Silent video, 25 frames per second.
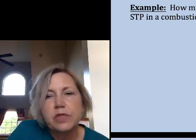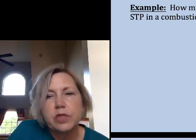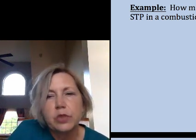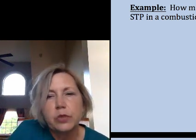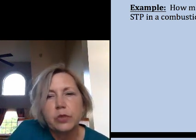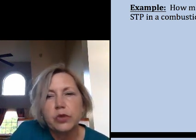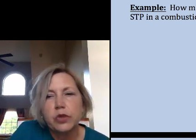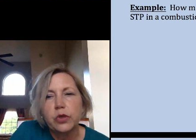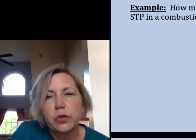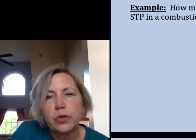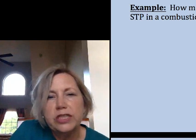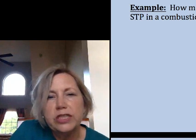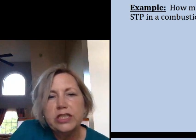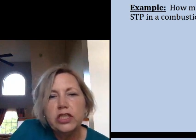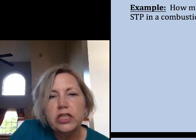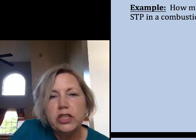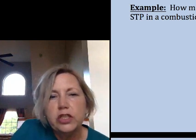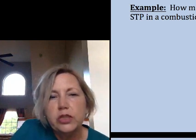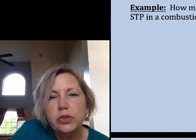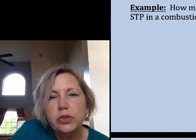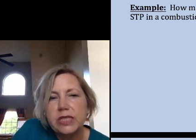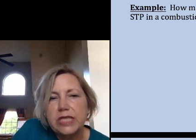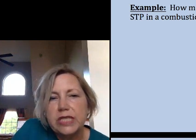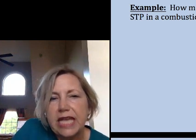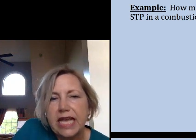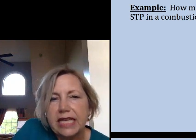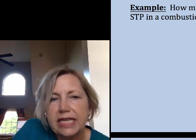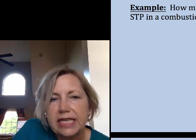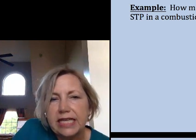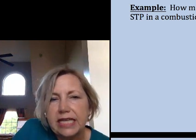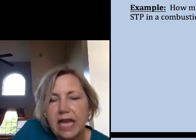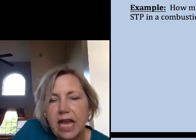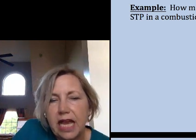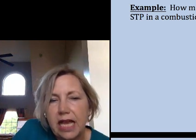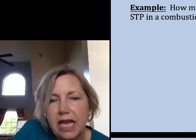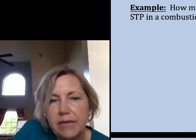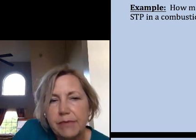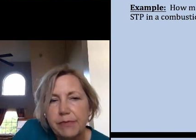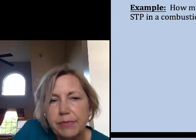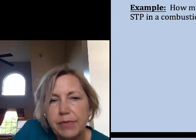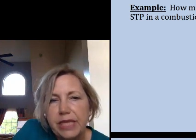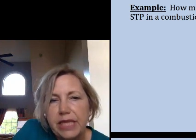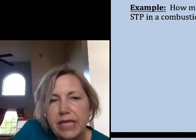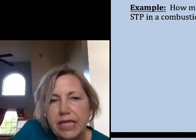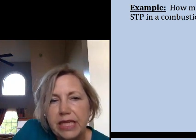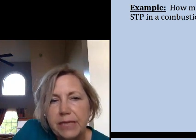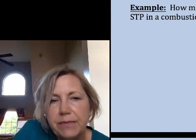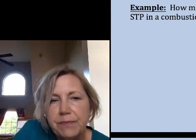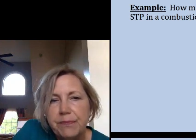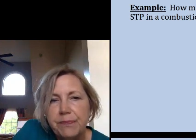So we're going to use that in
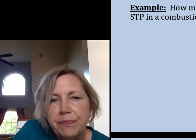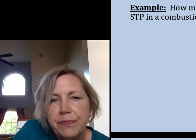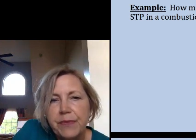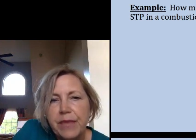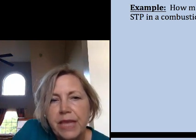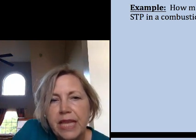IB.